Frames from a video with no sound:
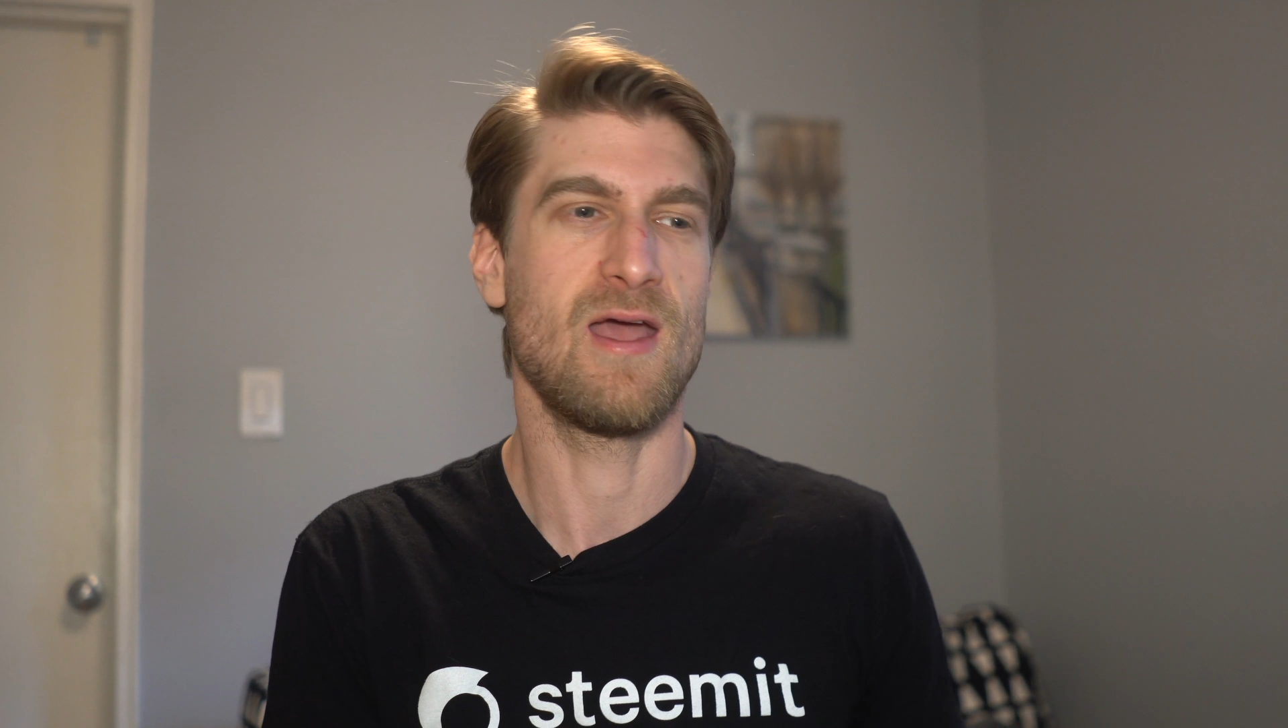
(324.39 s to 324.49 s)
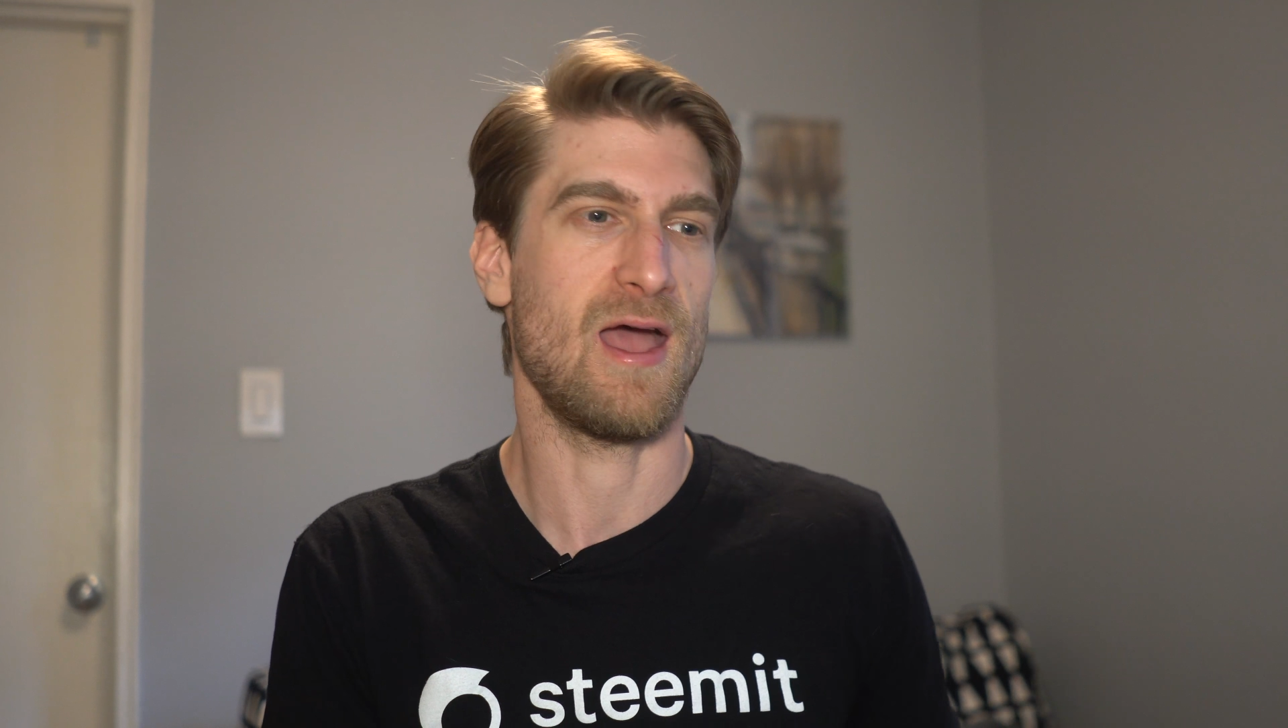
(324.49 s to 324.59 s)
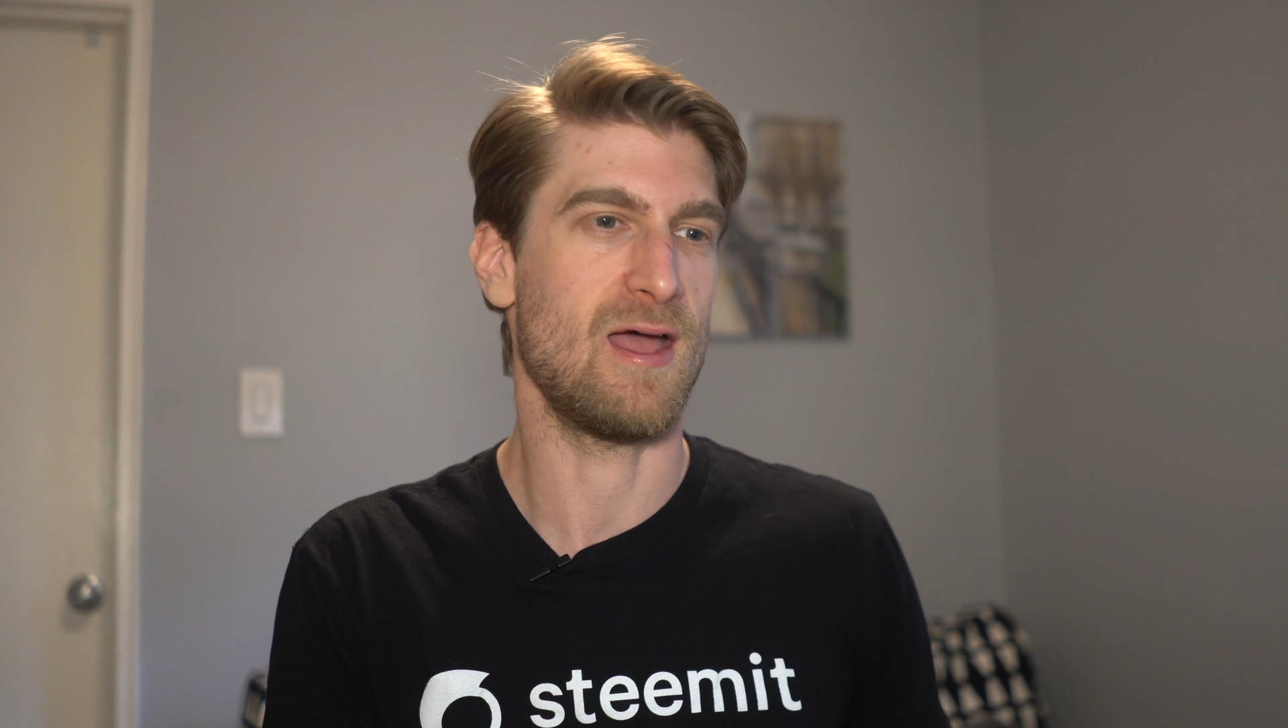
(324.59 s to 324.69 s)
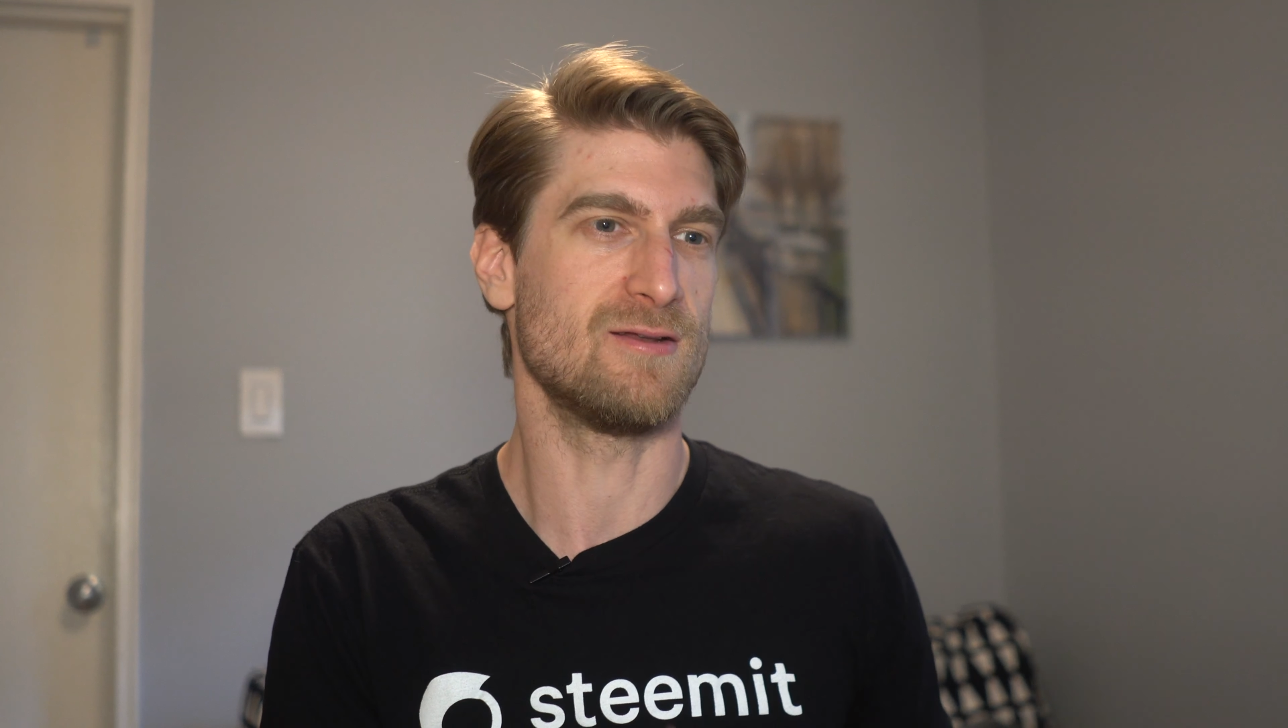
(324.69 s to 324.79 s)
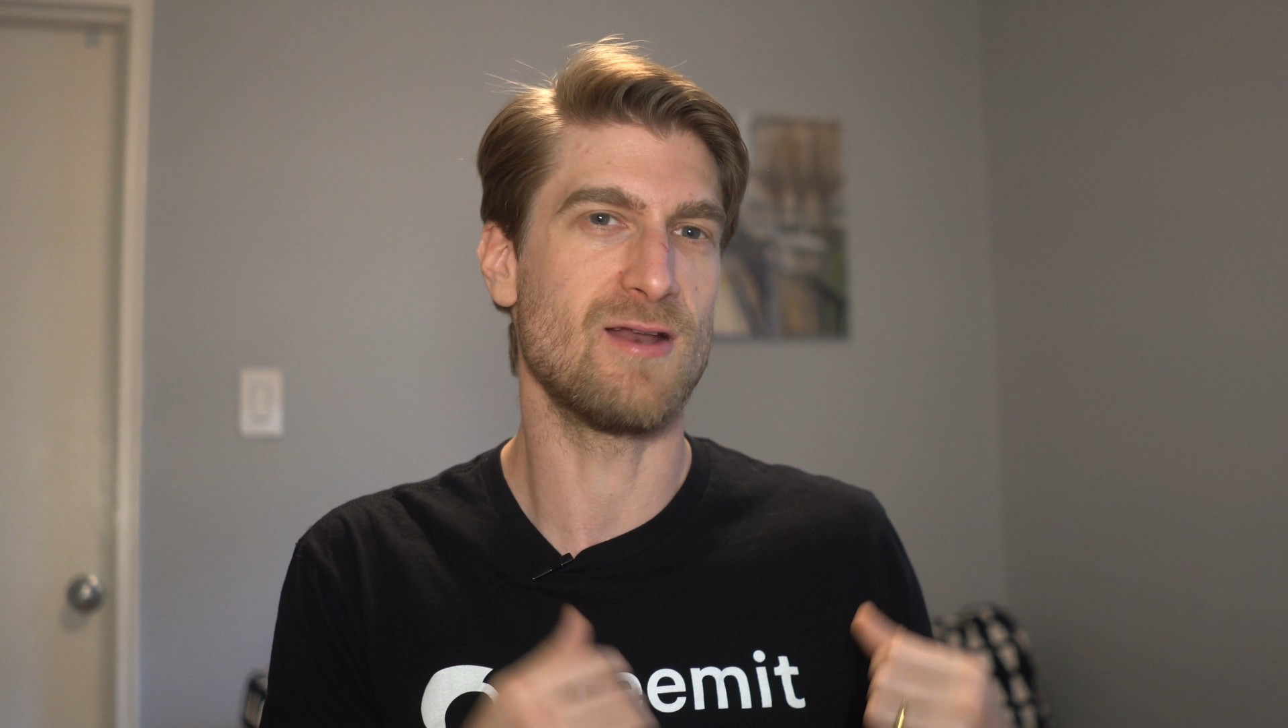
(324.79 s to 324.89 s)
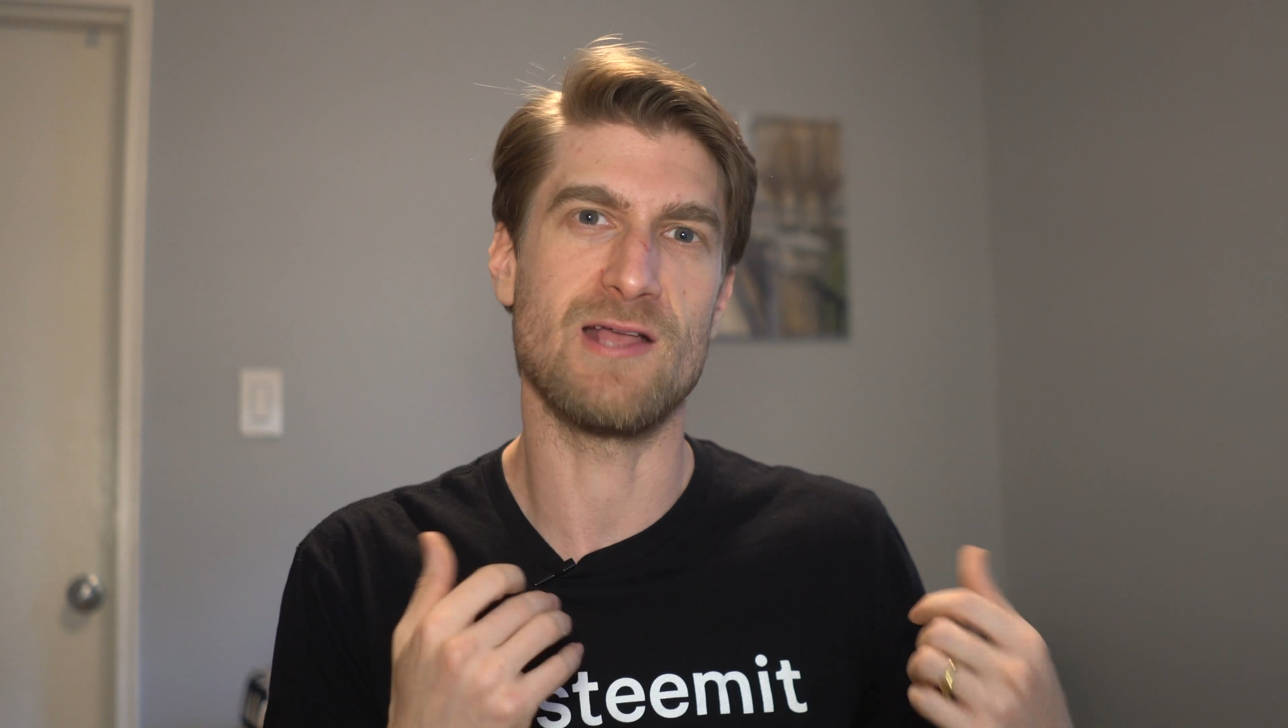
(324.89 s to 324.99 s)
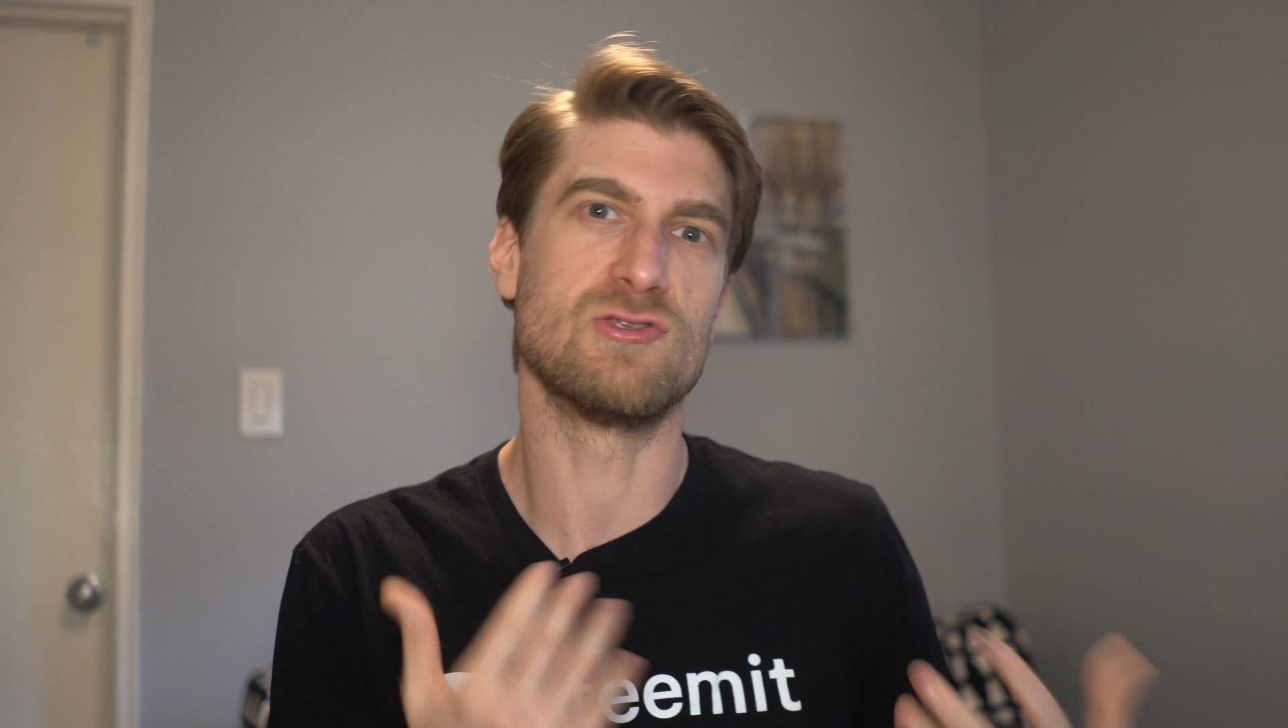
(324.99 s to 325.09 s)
and,